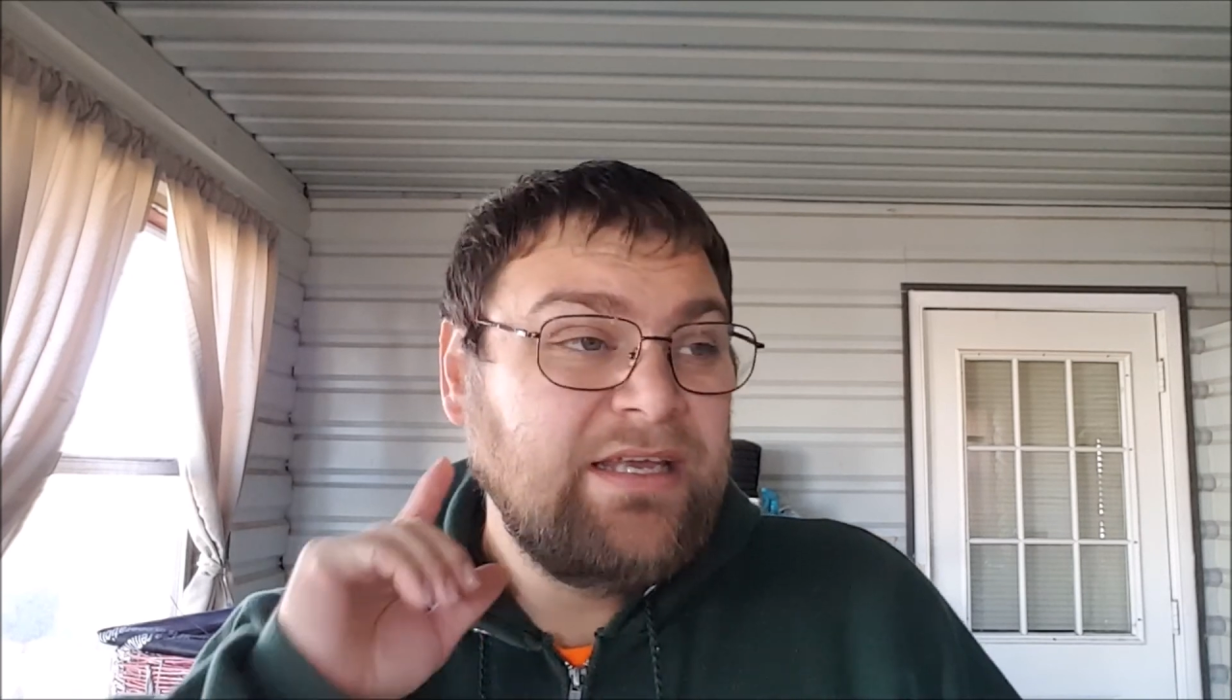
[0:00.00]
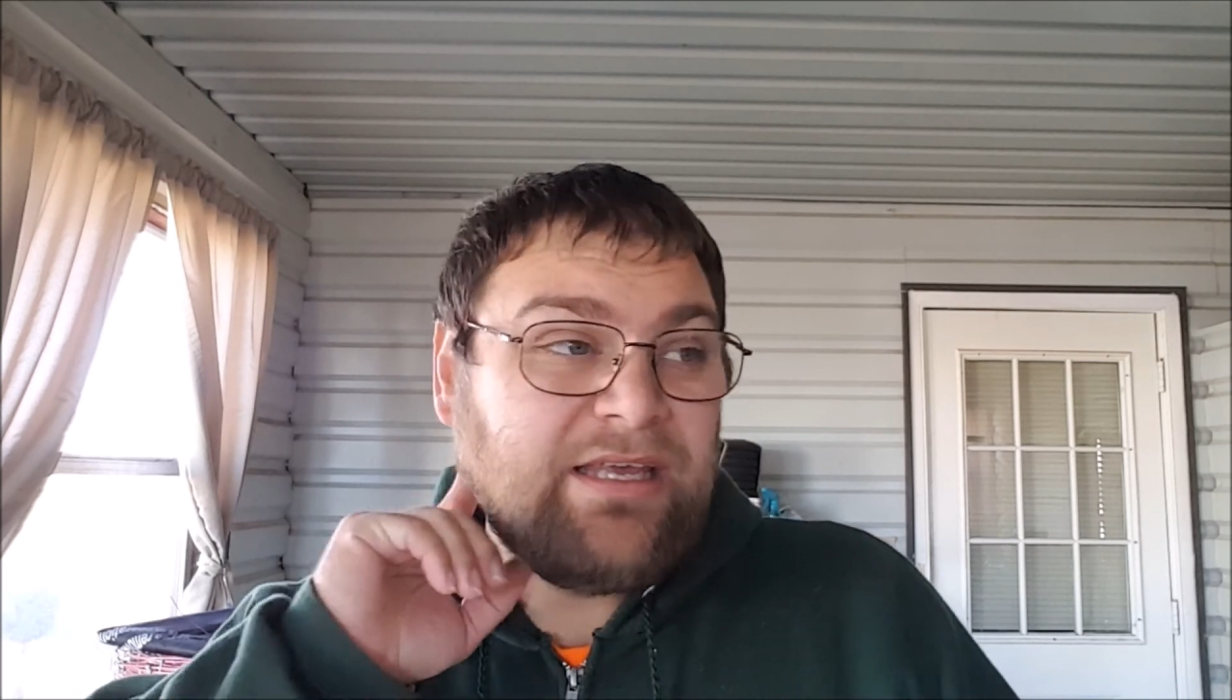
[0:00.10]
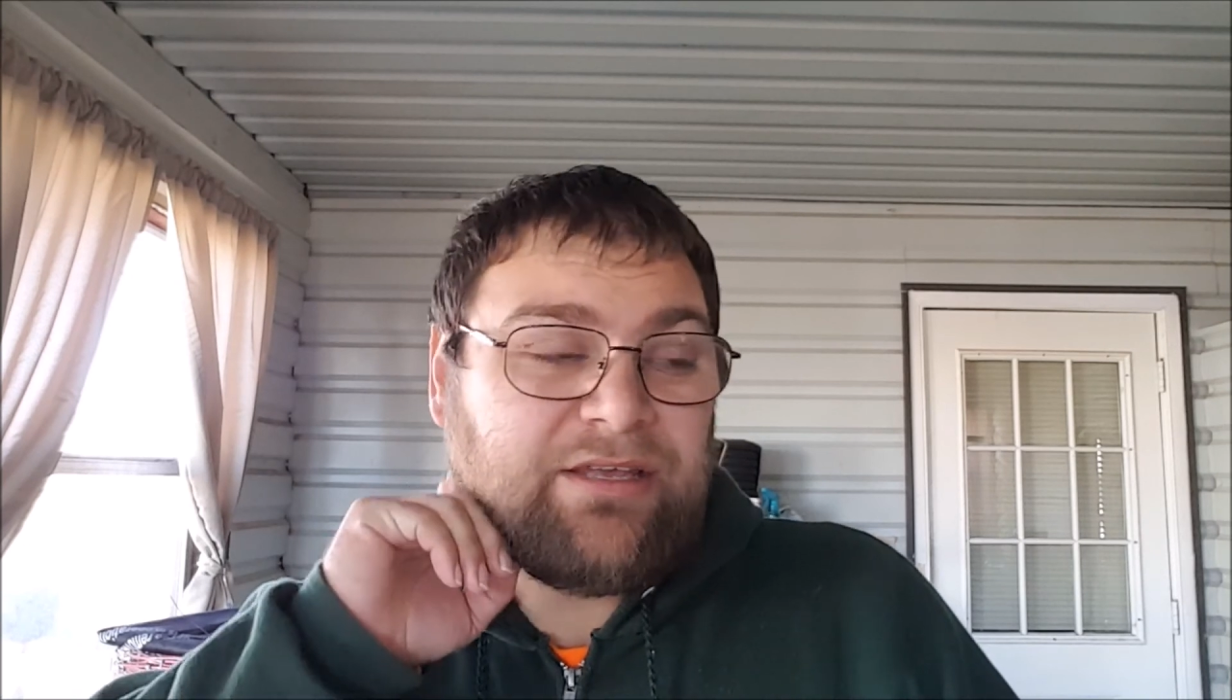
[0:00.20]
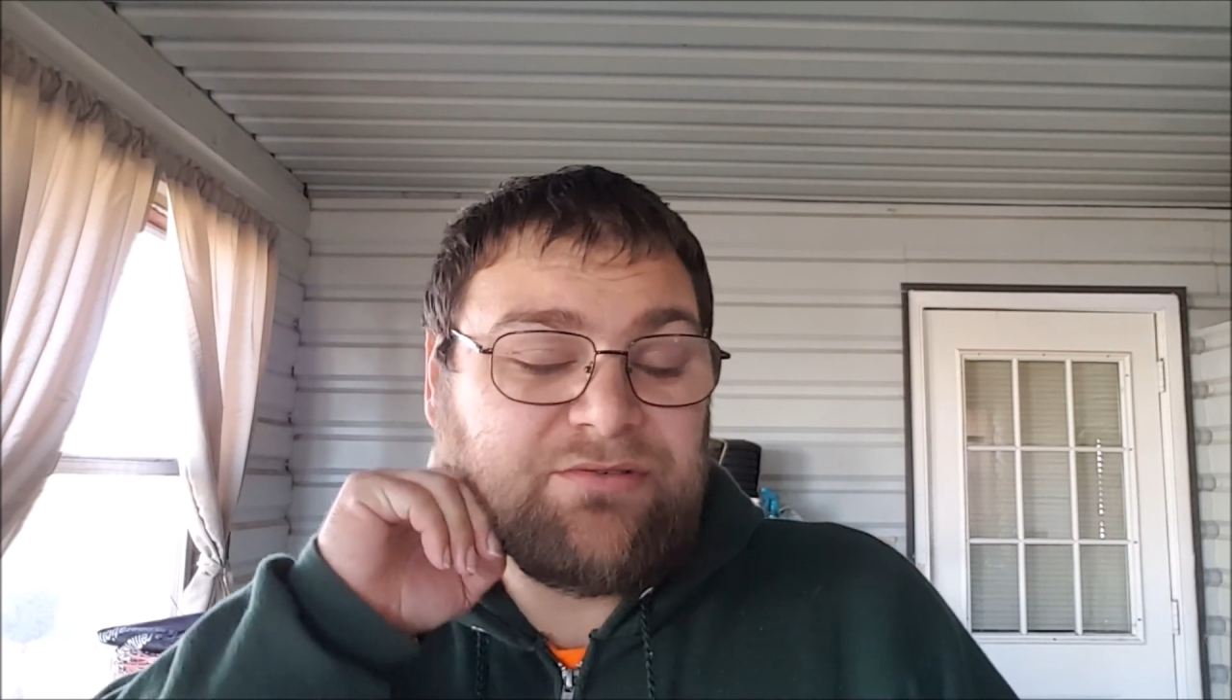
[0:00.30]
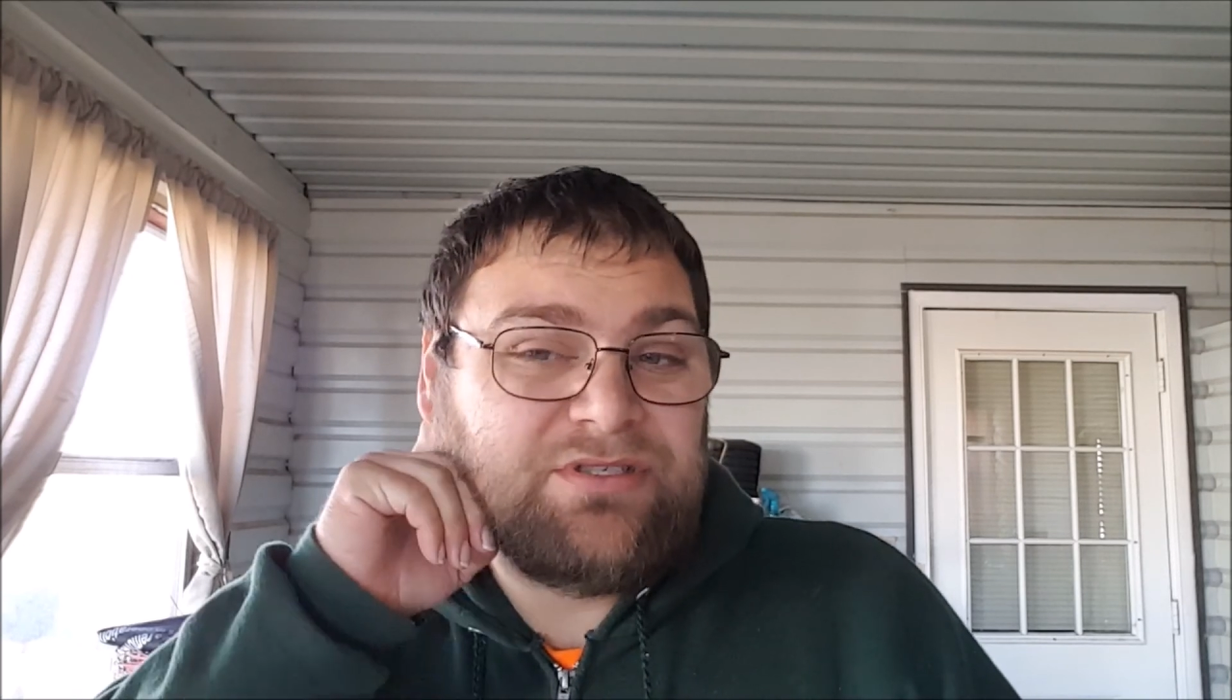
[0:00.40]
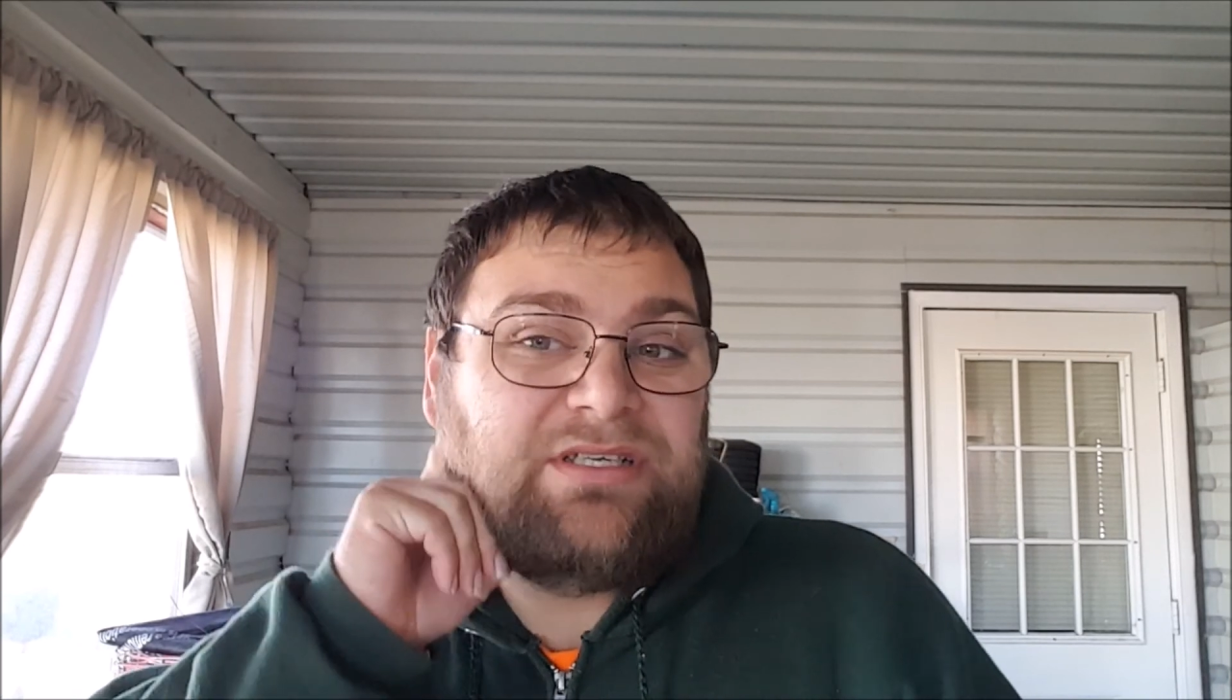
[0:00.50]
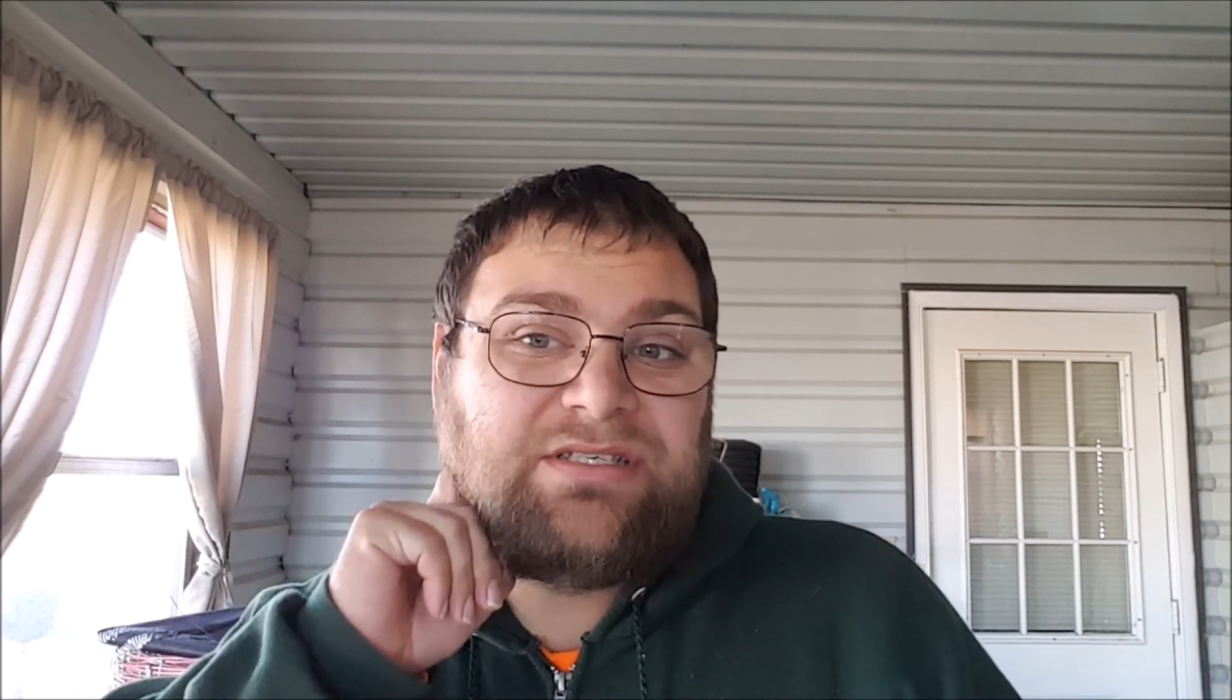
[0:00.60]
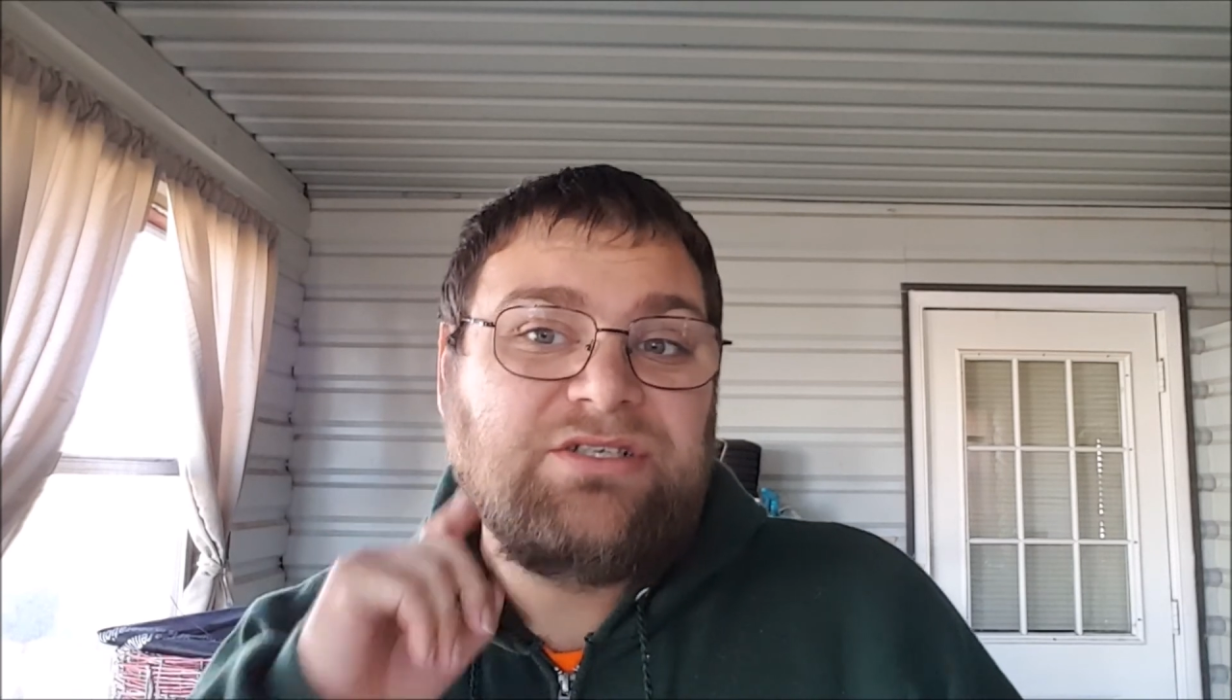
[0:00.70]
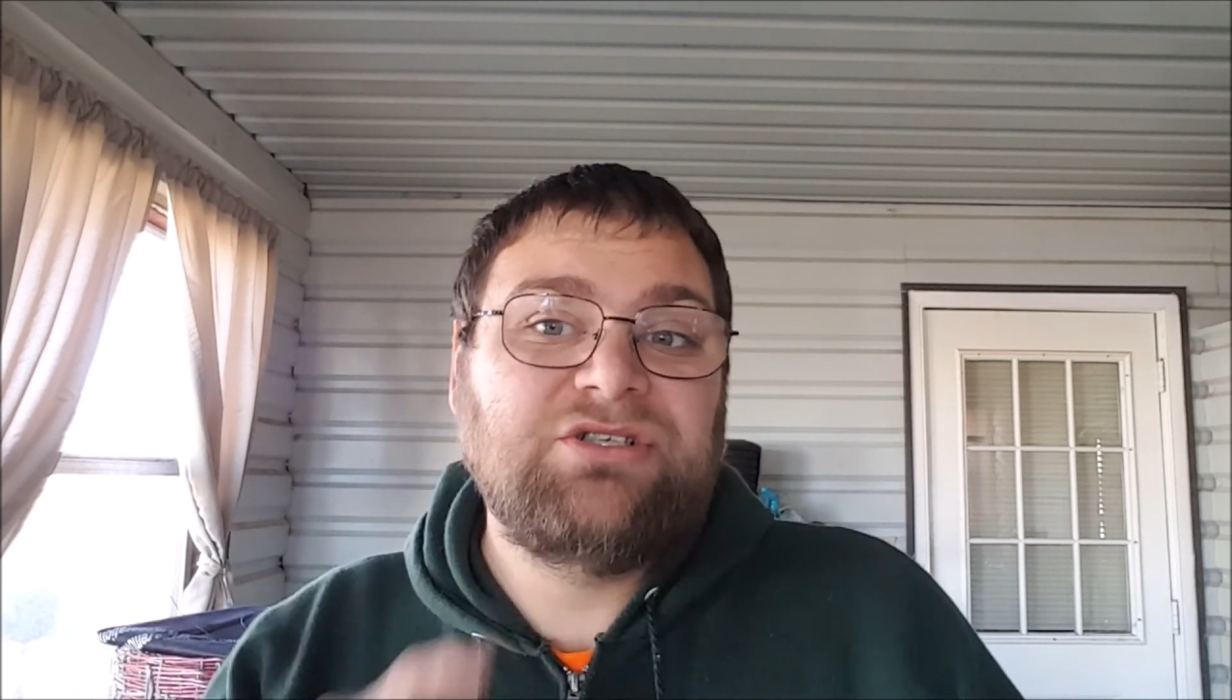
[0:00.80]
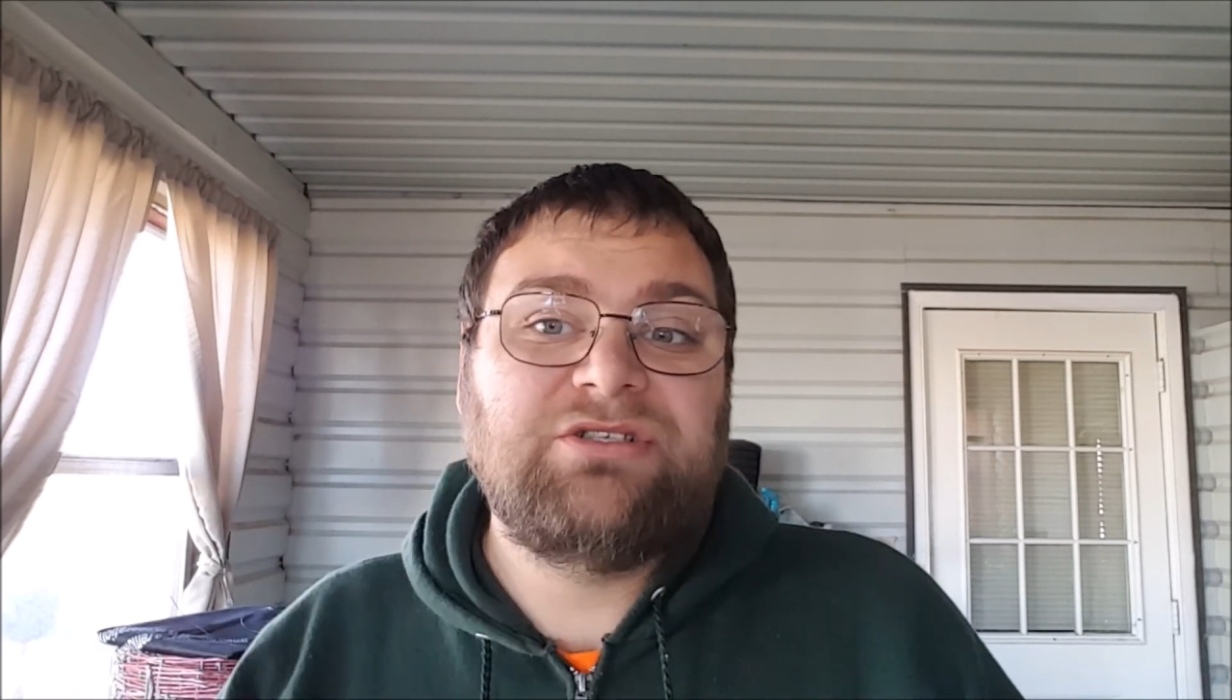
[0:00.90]
it was
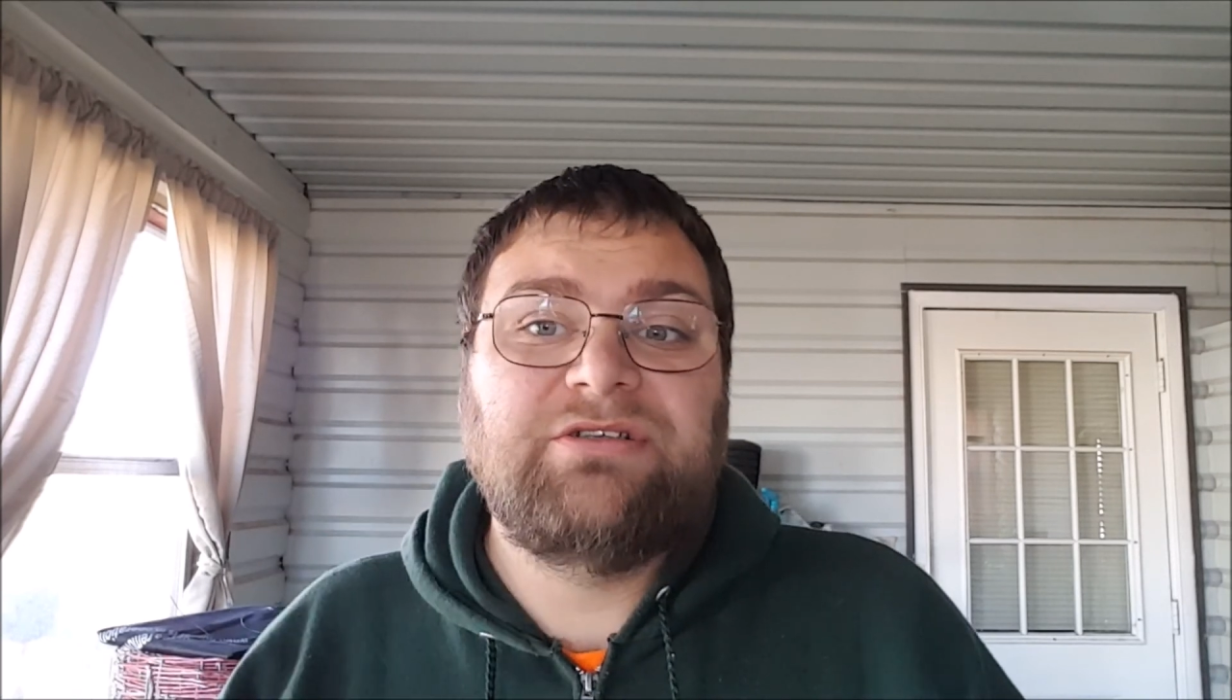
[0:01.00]
easy just